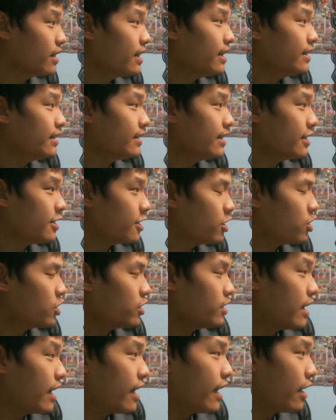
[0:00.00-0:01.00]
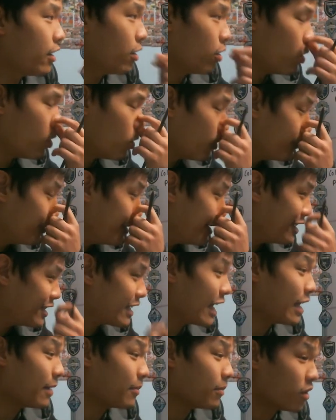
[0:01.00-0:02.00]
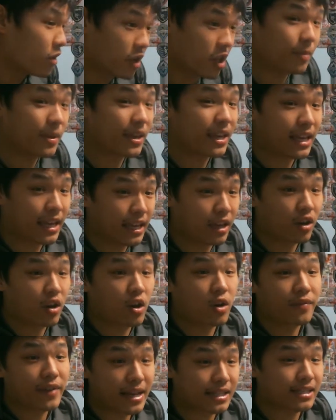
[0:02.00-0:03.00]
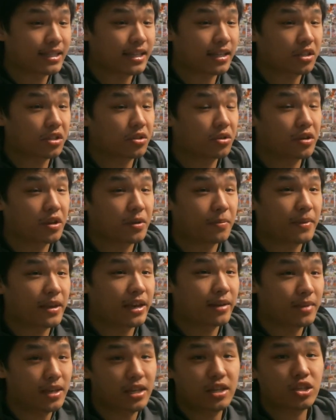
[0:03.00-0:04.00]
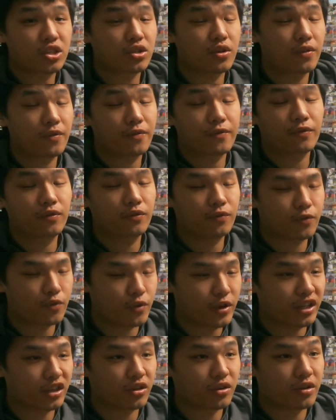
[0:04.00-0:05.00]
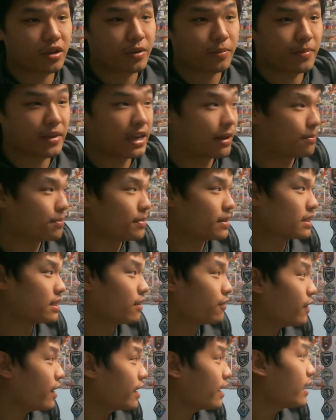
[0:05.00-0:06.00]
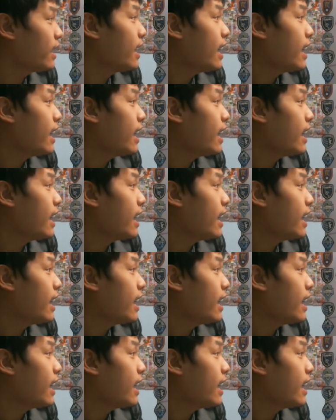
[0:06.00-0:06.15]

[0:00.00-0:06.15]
decision day, and all of these games are going to be kicking off at 6:30 p.m. Eastern, 3:30 p.m. Pacific.